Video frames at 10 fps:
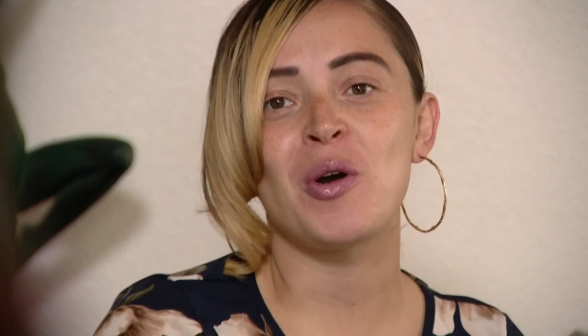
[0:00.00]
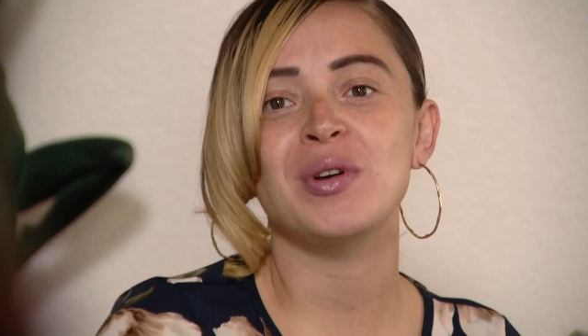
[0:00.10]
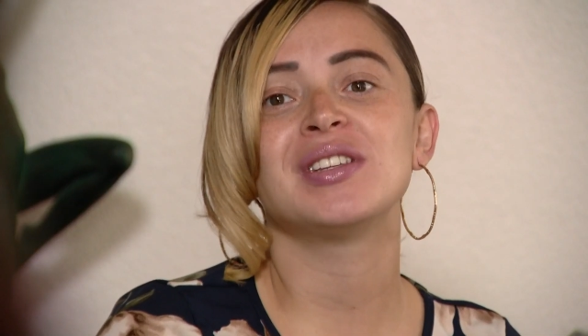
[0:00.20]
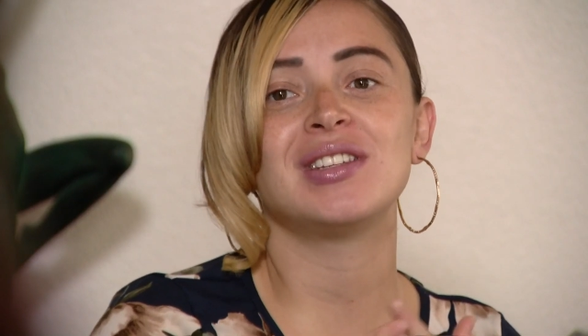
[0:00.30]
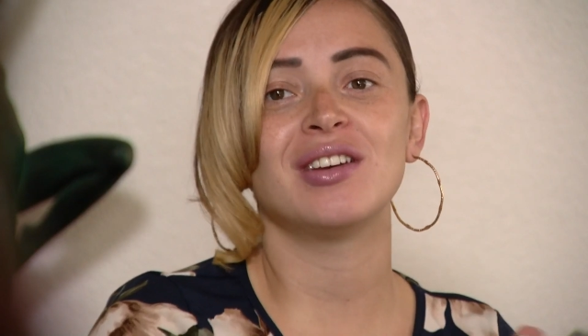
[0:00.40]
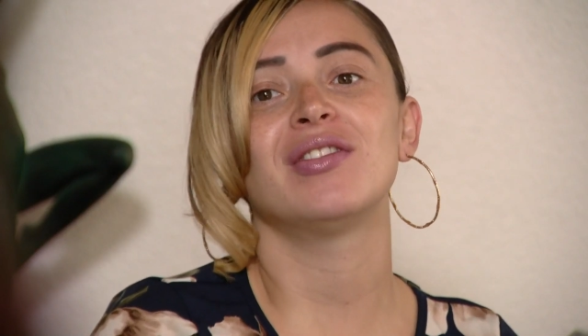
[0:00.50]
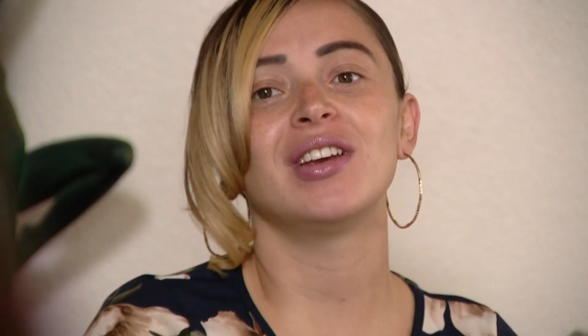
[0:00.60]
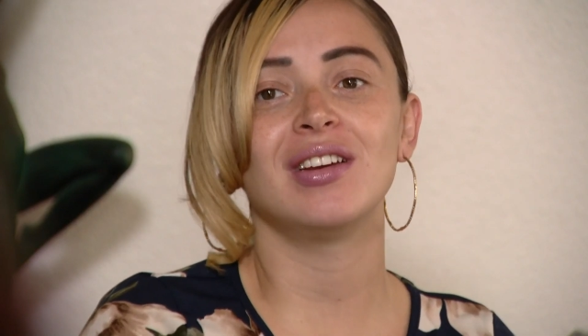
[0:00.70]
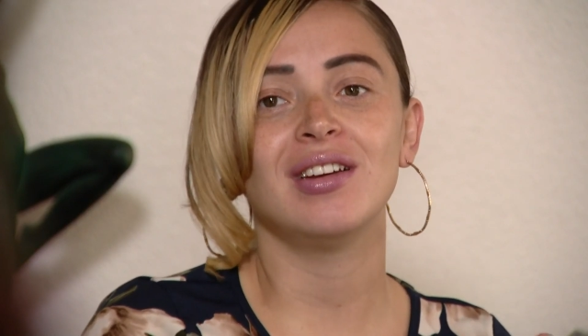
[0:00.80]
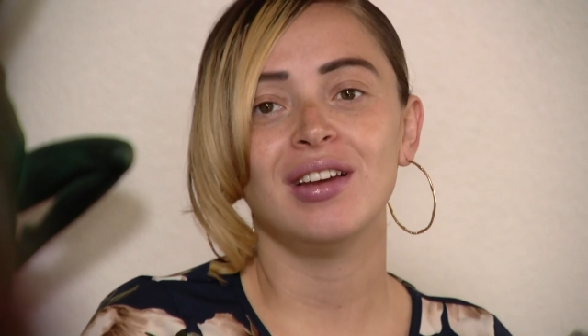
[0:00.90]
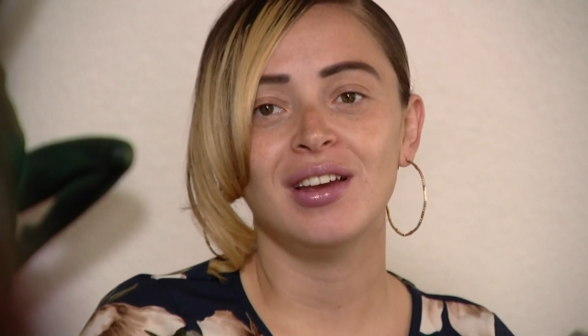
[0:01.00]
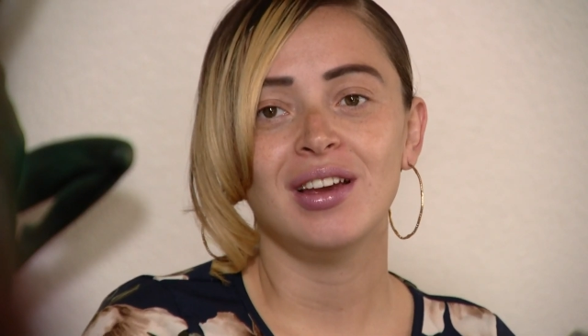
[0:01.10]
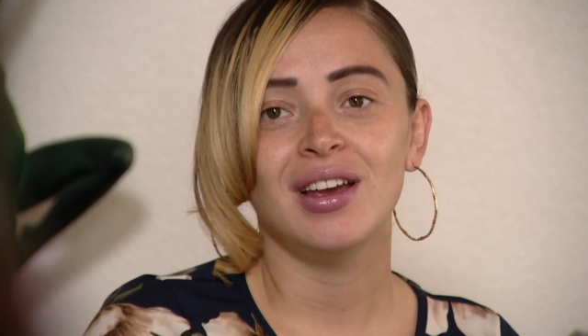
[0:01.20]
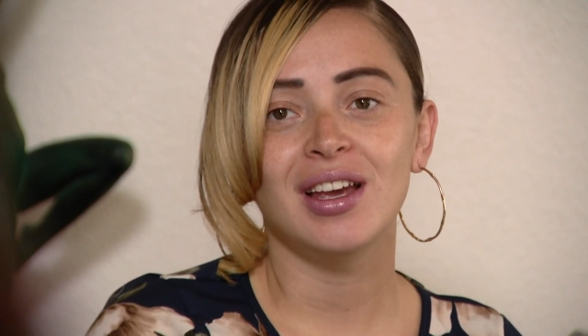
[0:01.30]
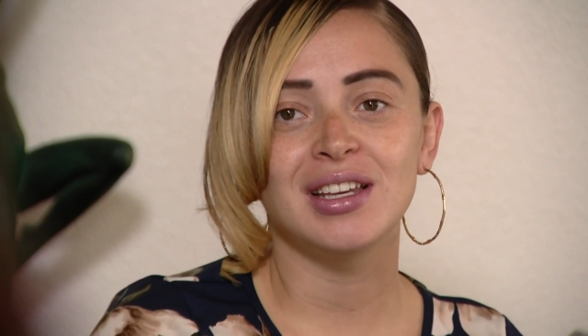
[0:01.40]
always giving
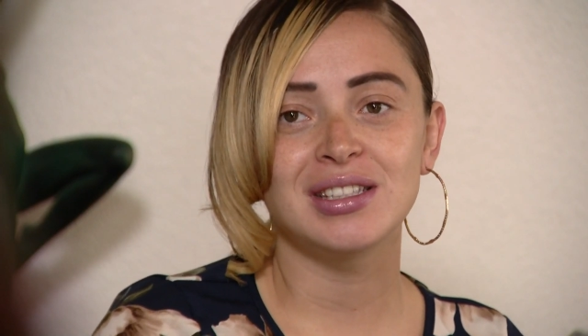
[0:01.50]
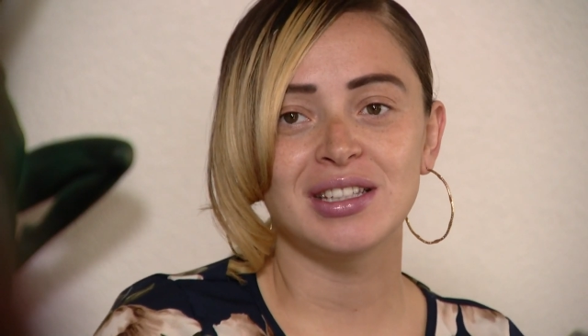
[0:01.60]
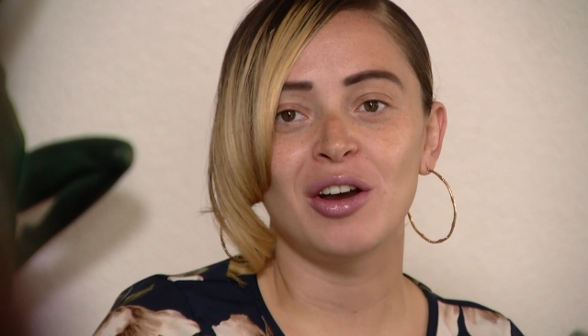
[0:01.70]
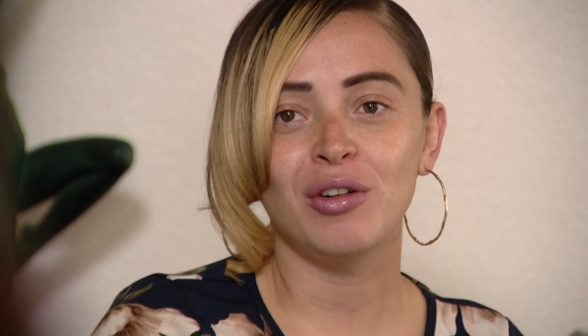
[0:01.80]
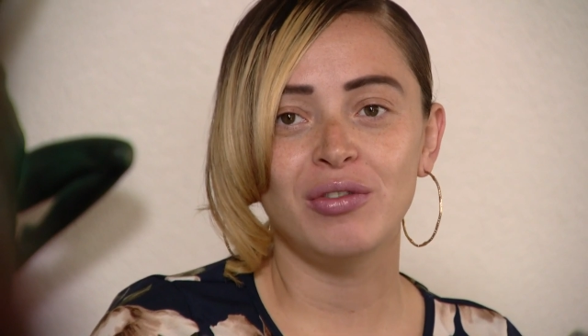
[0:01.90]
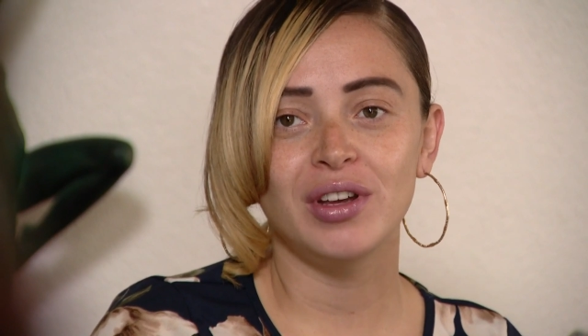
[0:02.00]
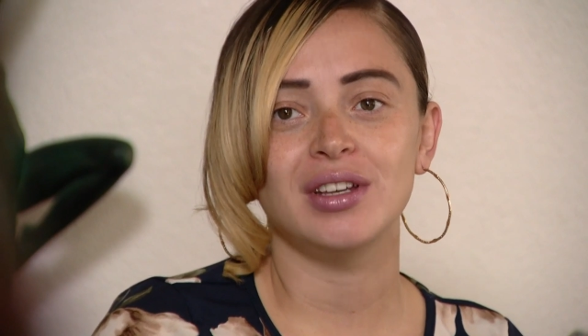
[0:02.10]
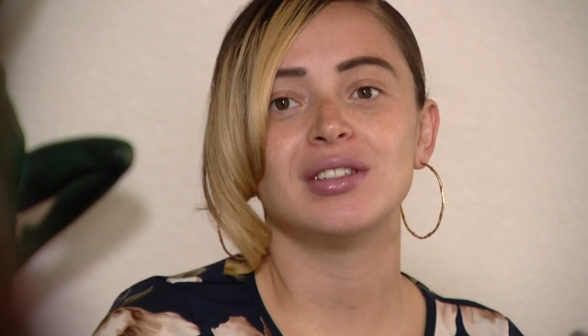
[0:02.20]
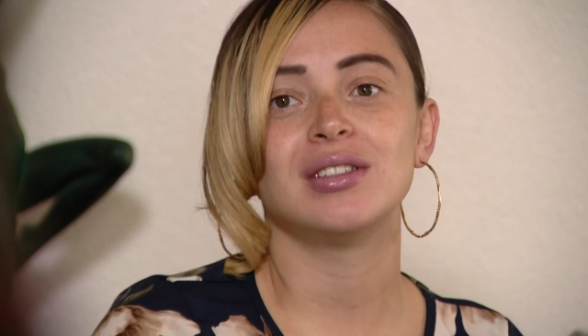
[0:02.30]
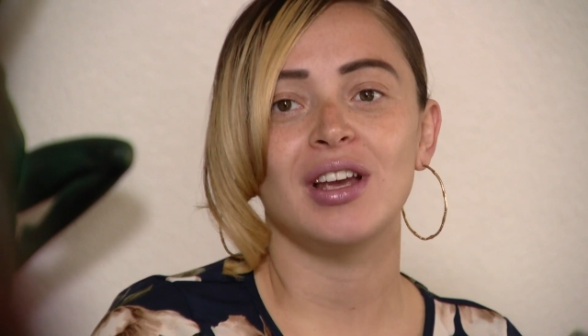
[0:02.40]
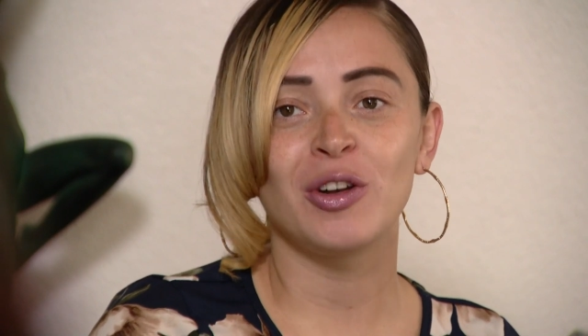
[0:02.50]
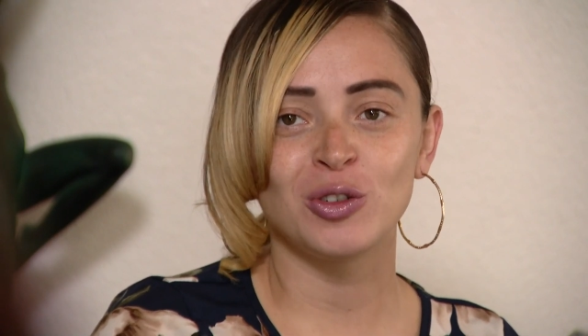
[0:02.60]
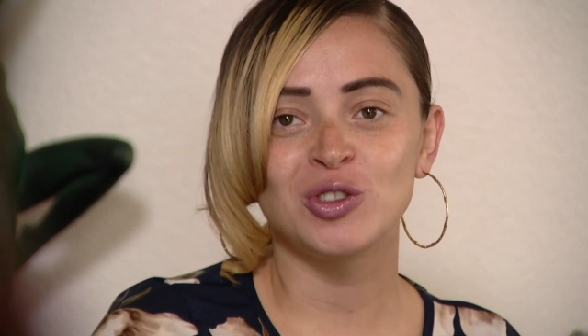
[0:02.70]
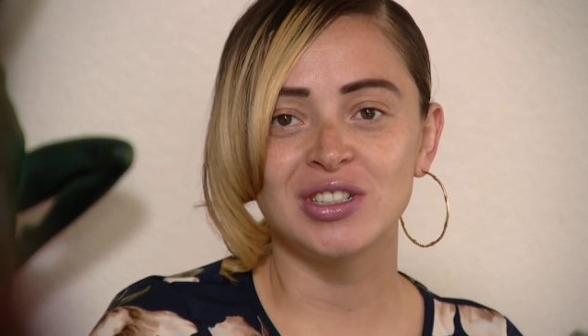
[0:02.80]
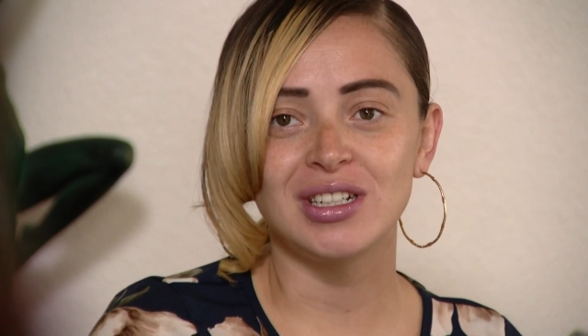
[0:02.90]
his self, his
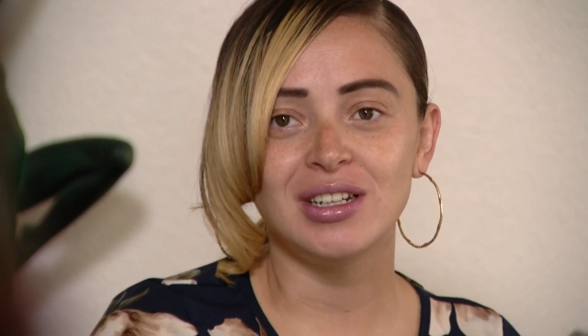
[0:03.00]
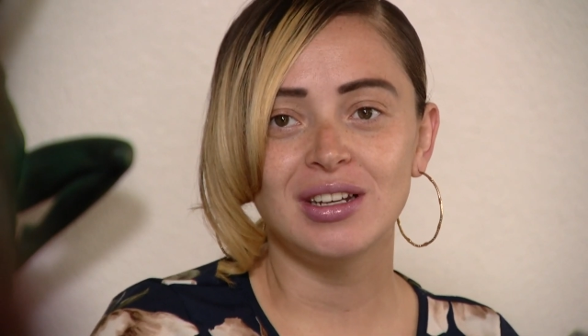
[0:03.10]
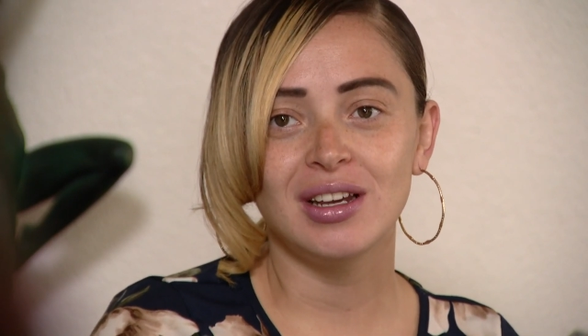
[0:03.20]
energy,